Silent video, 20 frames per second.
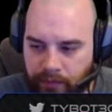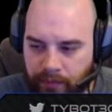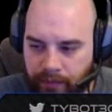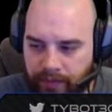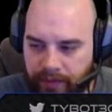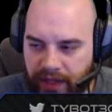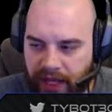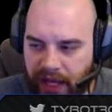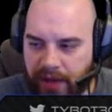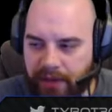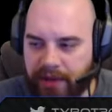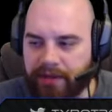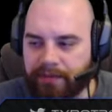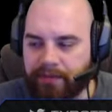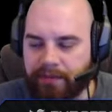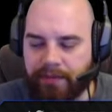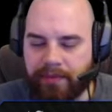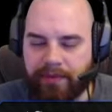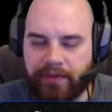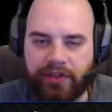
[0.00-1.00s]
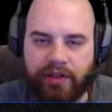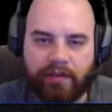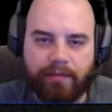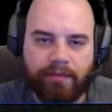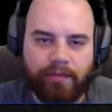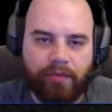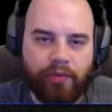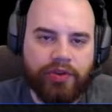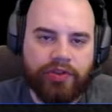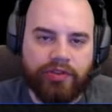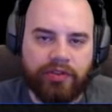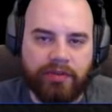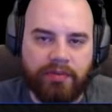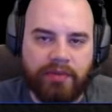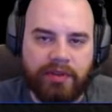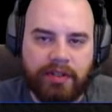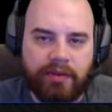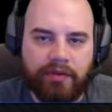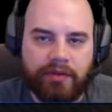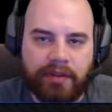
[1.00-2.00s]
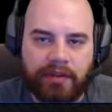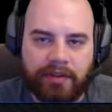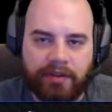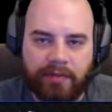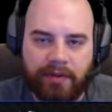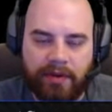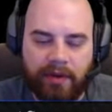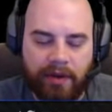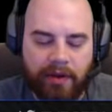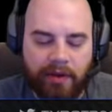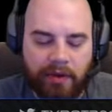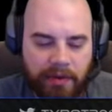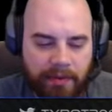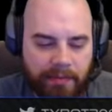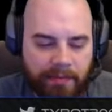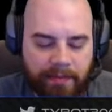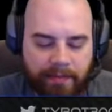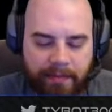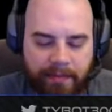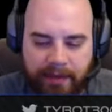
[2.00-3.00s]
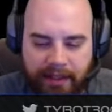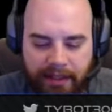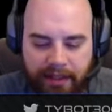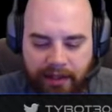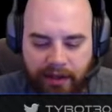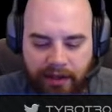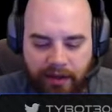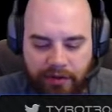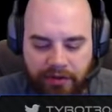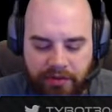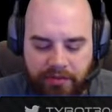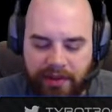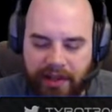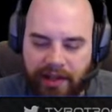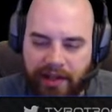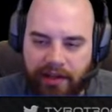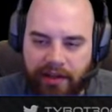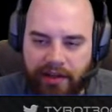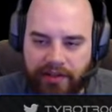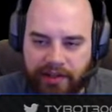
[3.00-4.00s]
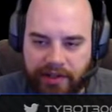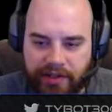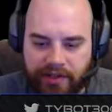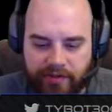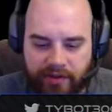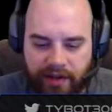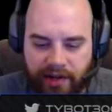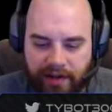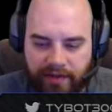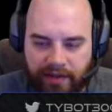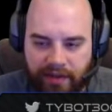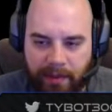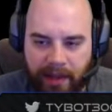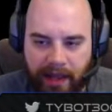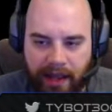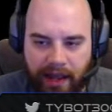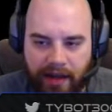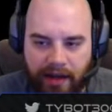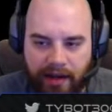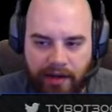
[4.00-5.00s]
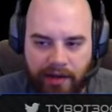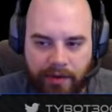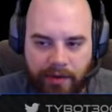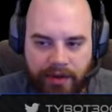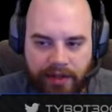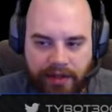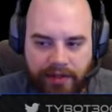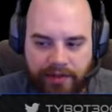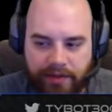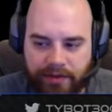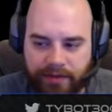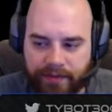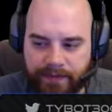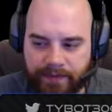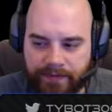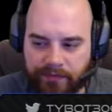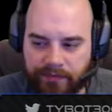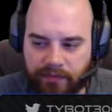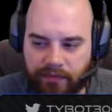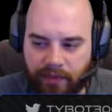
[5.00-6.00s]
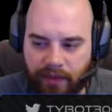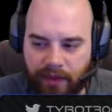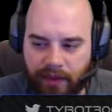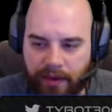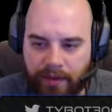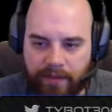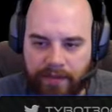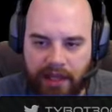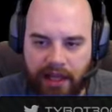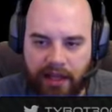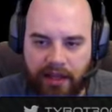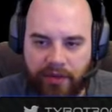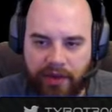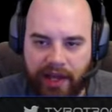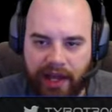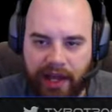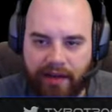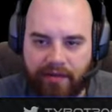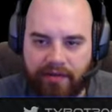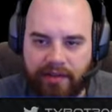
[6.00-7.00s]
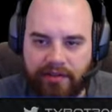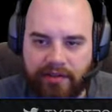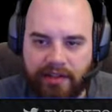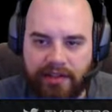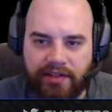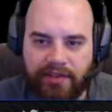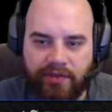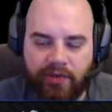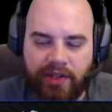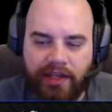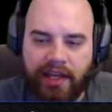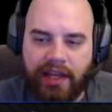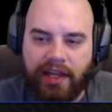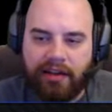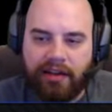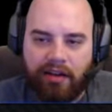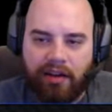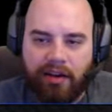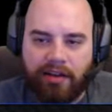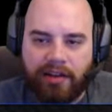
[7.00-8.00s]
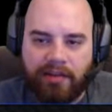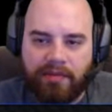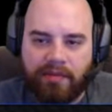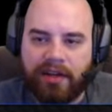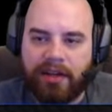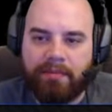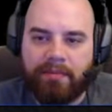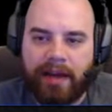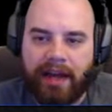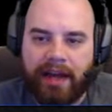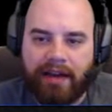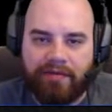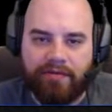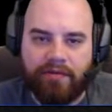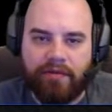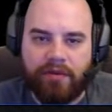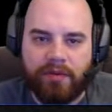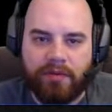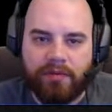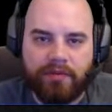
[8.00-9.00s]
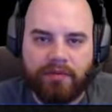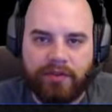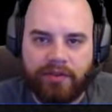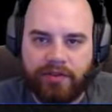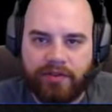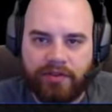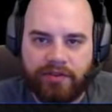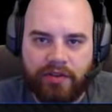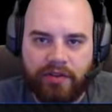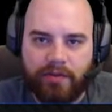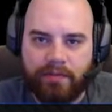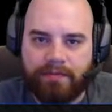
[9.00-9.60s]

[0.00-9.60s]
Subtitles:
I mean, we should have been doing this. We should be launching straight off the pad anyways. Now that we have these things, and we get all the money back for them, there's no